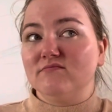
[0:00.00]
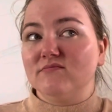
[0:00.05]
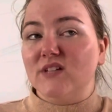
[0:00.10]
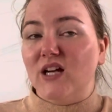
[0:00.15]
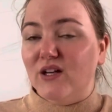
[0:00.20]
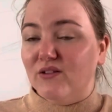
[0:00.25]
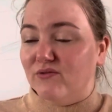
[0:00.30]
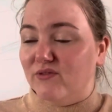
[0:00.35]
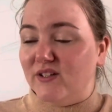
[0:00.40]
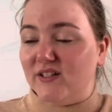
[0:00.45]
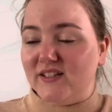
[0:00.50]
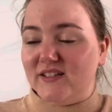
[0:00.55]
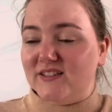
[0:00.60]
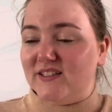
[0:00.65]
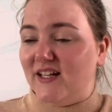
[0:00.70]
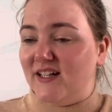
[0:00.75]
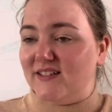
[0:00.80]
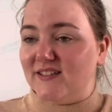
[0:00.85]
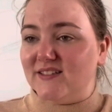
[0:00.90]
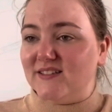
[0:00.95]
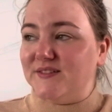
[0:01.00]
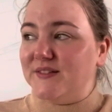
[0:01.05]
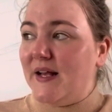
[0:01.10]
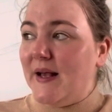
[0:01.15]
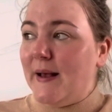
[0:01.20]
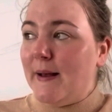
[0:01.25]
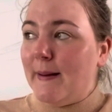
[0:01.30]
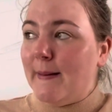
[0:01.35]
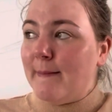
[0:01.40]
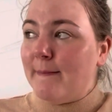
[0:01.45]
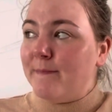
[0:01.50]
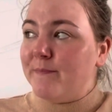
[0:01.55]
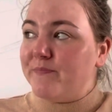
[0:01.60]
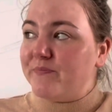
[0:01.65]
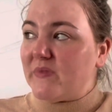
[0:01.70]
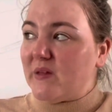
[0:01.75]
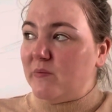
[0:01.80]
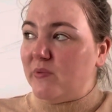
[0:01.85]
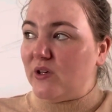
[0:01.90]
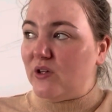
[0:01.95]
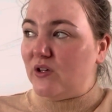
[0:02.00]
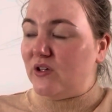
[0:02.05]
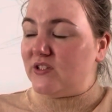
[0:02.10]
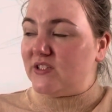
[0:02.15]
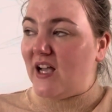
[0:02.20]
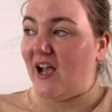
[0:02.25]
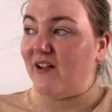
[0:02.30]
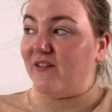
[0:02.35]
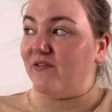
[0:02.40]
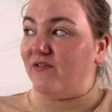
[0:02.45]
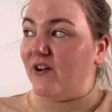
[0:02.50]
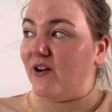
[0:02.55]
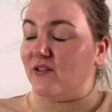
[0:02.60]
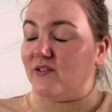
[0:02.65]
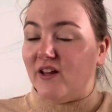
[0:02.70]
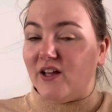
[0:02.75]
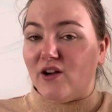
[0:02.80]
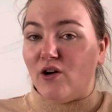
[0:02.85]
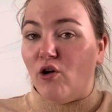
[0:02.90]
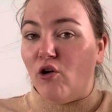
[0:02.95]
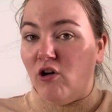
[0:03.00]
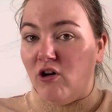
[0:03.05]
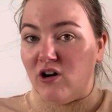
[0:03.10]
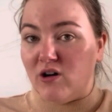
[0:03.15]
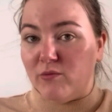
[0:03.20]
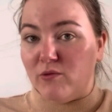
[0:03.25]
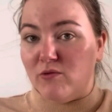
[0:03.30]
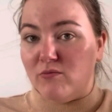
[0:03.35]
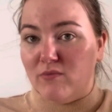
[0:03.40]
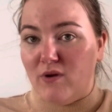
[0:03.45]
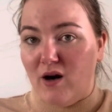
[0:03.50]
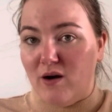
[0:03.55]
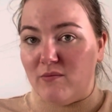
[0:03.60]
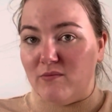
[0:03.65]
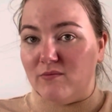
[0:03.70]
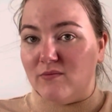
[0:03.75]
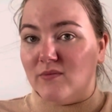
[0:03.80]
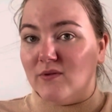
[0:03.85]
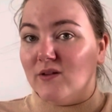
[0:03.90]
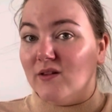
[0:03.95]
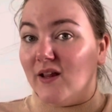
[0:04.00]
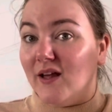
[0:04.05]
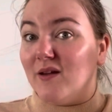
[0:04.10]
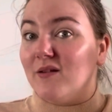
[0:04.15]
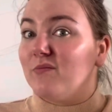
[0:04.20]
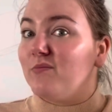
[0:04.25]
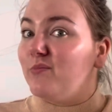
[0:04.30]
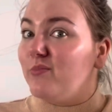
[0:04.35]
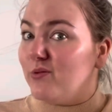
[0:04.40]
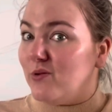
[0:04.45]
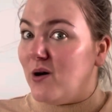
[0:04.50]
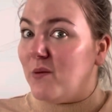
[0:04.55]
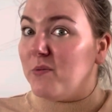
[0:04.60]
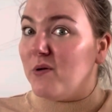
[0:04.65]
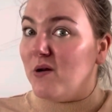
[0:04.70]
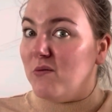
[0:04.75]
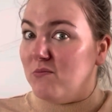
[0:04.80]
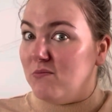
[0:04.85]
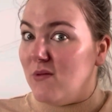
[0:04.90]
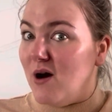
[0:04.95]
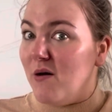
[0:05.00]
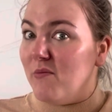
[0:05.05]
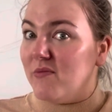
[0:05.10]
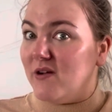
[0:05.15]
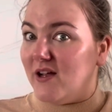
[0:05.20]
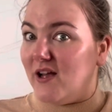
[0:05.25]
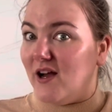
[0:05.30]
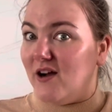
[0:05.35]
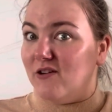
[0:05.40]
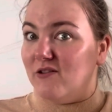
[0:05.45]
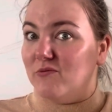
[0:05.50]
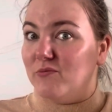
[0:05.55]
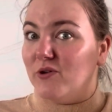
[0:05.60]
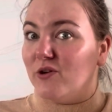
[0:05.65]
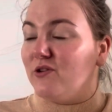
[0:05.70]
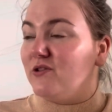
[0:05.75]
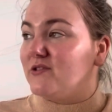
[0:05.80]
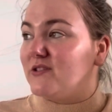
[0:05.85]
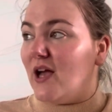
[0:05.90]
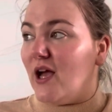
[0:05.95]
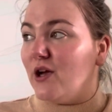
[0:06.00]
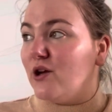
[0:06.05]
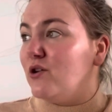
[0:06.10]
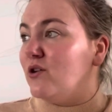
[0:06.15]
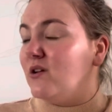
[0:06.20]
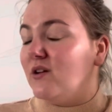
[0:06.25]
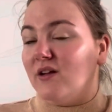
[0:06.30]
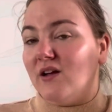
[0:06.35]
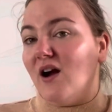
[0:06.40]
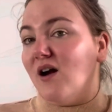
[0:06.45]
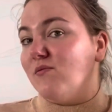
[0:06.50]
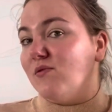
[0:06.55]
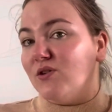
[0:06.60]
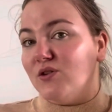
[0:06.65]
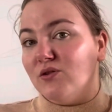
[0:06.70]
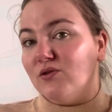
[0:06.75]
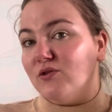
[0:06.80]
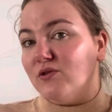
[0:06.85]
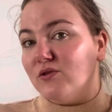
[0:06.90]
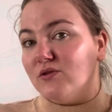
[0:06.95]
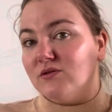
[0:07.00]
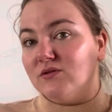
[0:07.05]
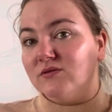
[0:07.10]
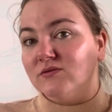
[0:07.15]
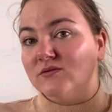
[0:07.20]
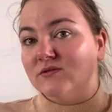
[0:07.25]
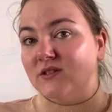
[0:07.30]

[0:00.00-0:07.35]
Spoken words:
It really did. Because I felt like a horrible mum, like proper mum guilt, because I couldn't get on my yo-yo.